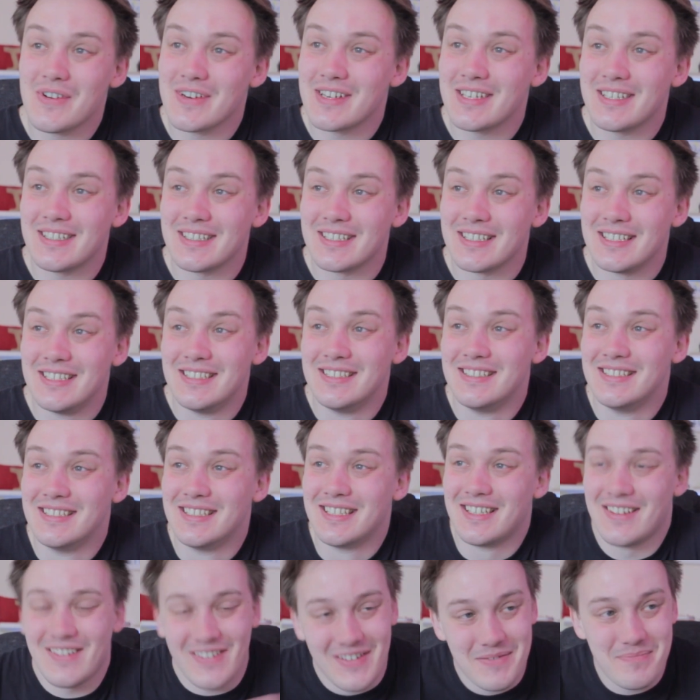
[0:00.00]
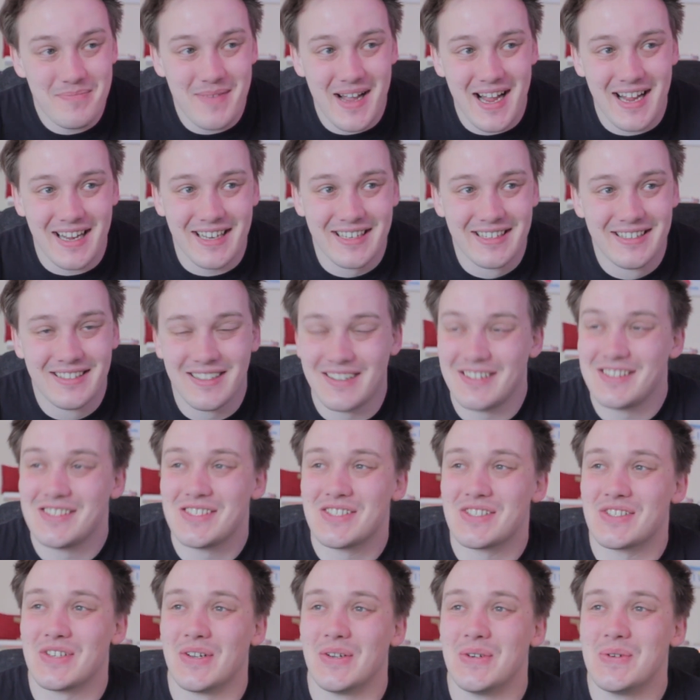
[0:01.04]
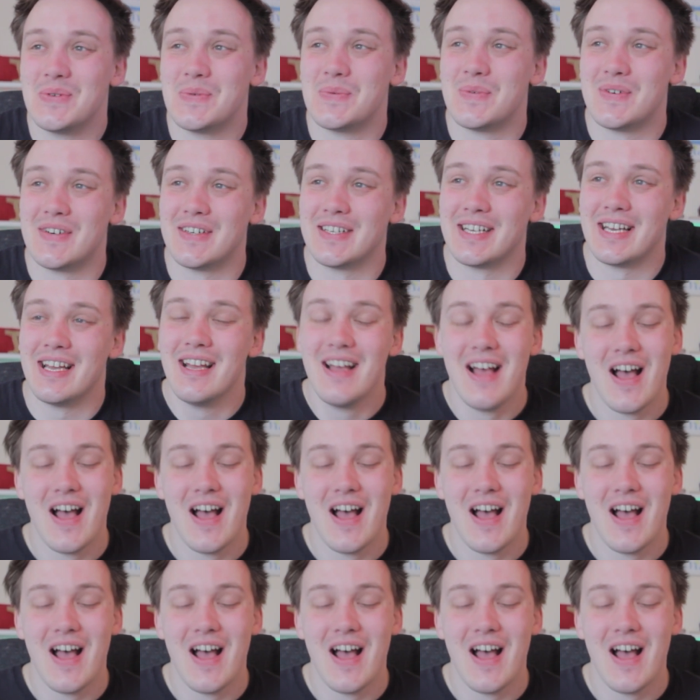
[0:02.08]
it. Oh man, so want it.